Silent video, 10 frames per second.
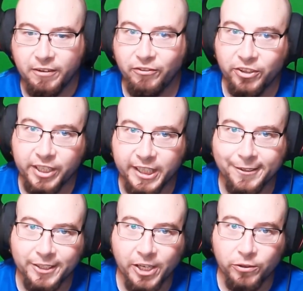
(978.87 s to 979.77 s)
feel like
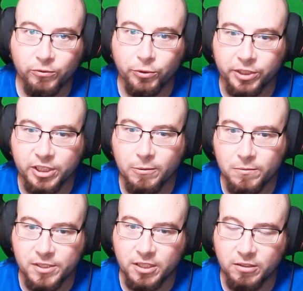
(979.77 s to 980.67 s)
Elgato really
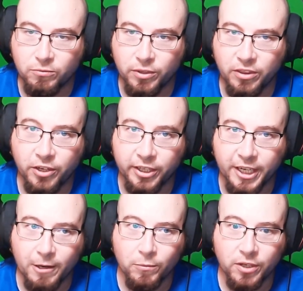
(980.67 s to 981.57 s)
comes in with their
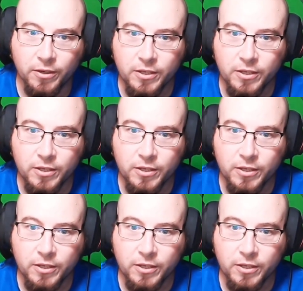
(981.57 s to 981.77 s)
camera.